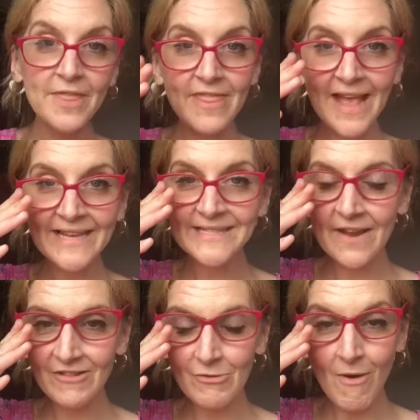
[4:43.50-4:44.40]
Thanks,
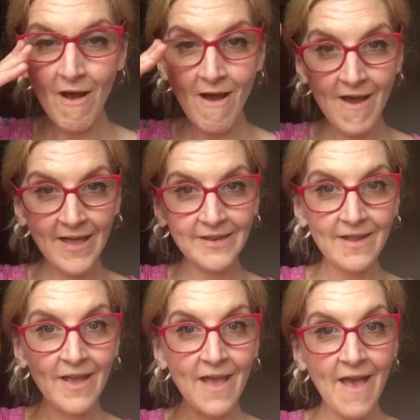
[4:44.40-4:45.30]
everyone.
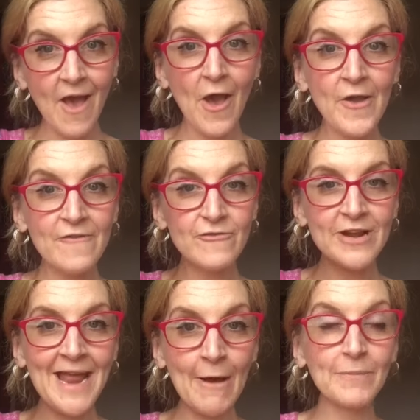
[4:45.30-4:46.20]
Over
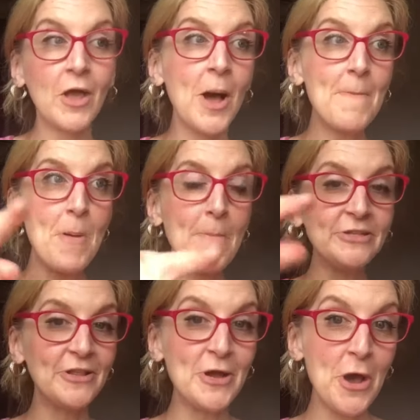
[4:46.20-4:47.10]
and out. I'll pop
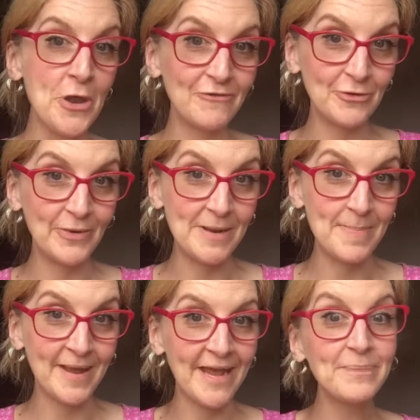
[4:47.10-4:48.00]
into the carnival in a
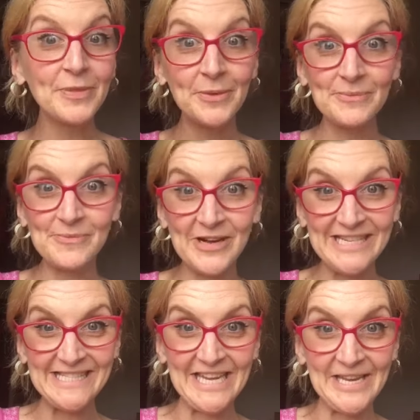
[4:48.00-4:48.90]
bit.
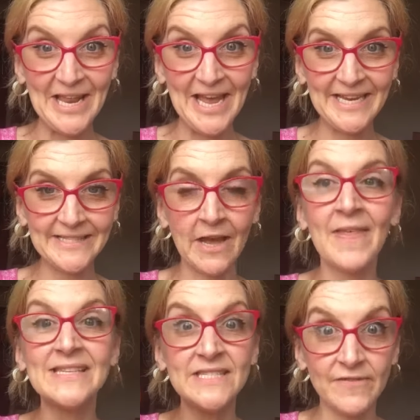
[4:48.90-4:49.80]
Might see you later.
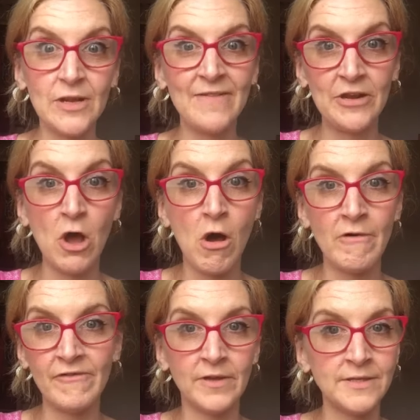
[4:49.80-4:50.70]
That's if you live in
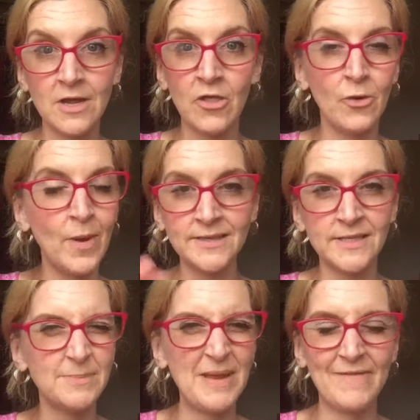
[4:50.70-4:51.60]
Hertford. Otherwise,
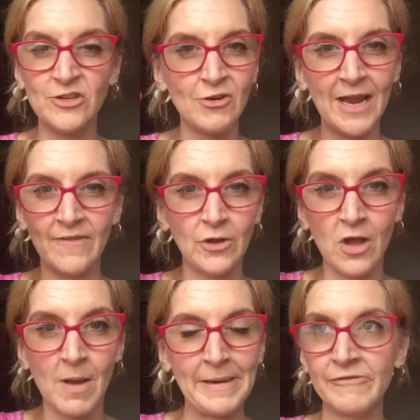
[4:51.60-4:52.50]
it's a bit of a trek if you're
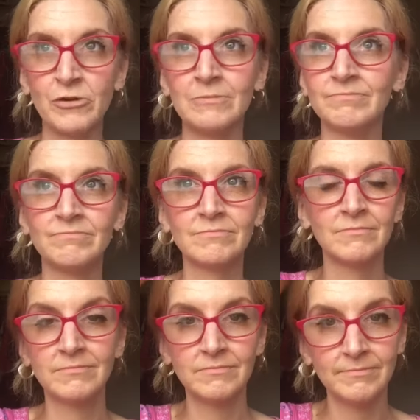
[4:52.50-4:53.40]
coming from
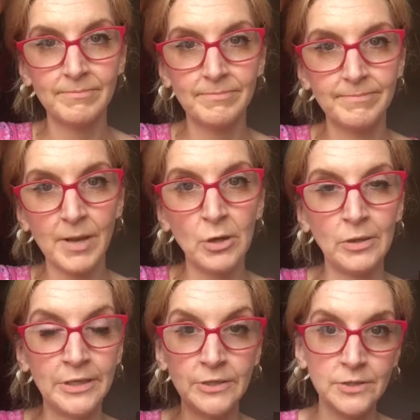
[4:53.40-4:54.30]

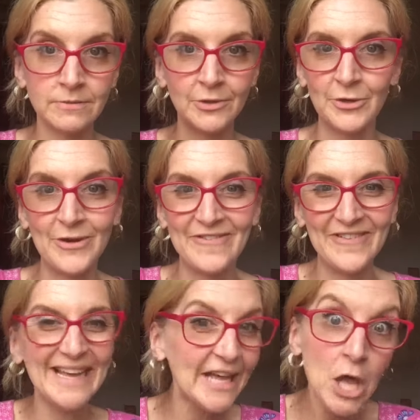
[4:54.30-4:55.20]
Poland or
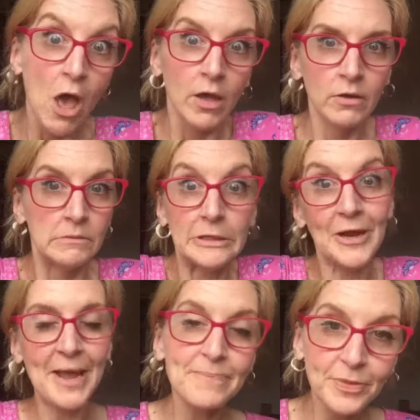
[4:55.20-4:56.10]
wherever.
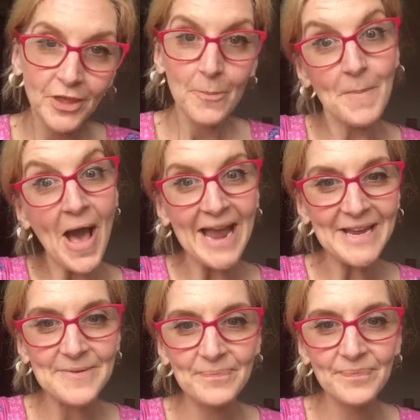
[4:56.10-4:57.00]
Okay, bye.
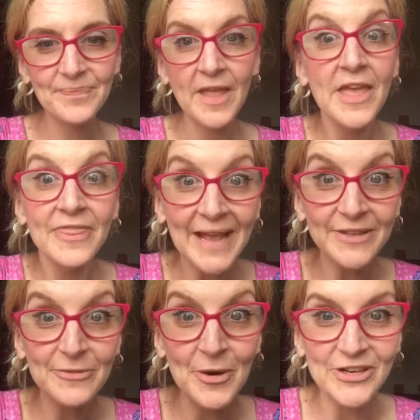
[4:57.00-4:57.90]

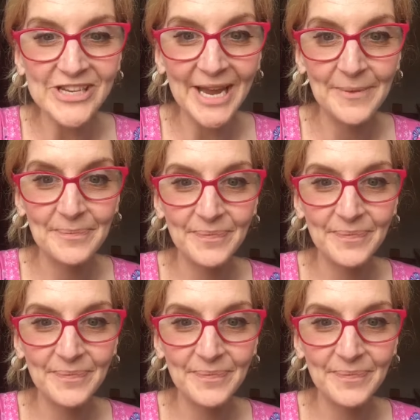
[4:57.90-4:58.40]
Thanks for watching.